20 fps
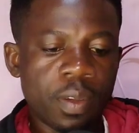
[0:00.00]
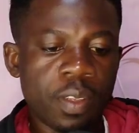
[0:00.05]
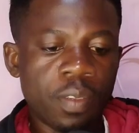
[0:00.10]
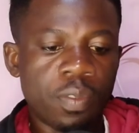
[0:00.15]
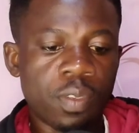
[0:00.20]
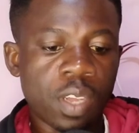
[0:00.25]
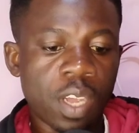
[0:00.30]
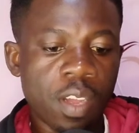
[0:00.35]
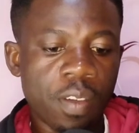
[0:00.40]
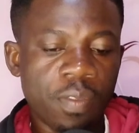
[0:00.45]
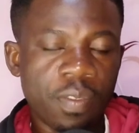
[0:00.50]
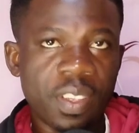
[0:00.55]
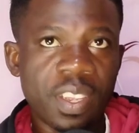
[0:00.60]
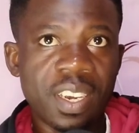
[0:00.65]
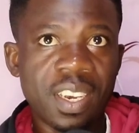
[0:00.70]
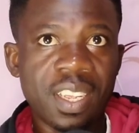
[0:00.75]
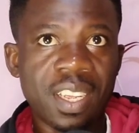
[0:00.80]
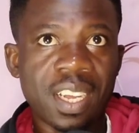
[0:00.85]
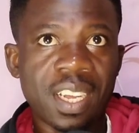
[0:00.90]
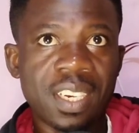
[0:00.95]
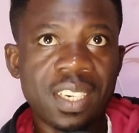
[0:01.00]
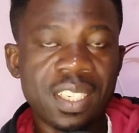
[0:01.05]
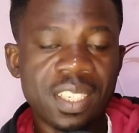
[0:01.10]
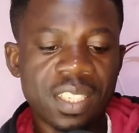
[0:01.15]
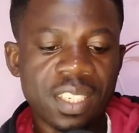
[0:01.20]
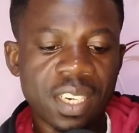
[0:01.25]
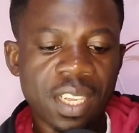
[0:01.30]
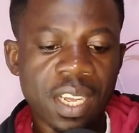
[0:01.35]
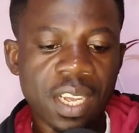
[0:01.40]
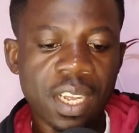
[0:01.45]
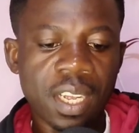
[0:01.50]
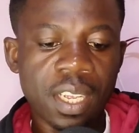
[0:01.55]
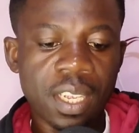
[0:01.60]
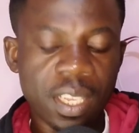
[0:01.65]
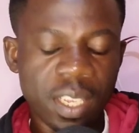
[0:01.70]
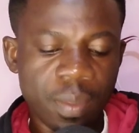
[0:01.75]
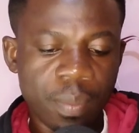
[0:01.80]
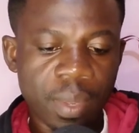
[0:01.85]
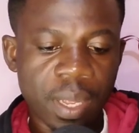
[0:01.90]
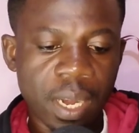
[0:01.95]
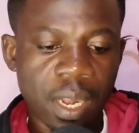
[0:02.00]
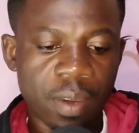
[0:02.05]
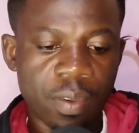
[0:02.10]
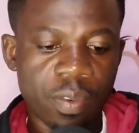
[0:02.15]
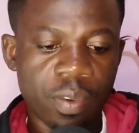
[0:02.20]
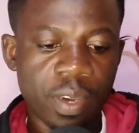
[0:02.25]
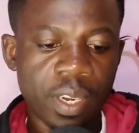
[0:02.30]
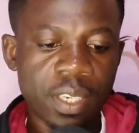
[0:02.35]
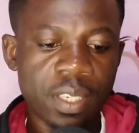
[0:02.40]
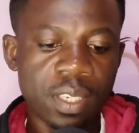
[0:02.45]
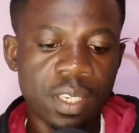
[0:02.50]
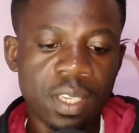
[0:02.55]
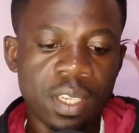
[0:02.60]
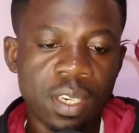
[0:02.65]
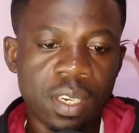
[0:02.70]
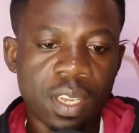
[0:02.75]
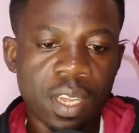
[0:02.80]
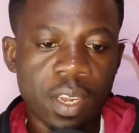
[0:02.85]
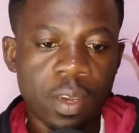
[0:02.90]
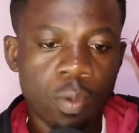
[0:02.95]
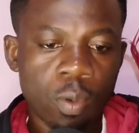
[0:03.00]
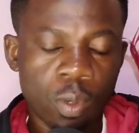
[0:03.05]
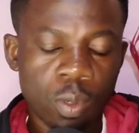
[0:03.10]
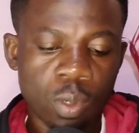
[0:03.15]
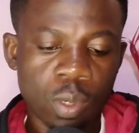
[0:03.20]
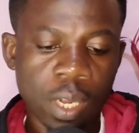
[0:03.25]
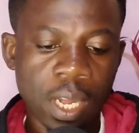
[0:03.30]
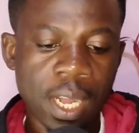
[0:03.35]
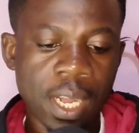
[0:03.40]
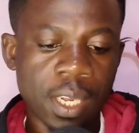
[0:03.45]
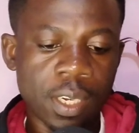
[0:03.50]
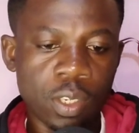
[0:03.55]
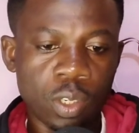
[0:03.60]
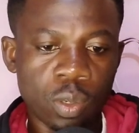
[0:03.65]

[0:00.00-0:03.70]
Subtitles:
If you have any additional email address that you want to add,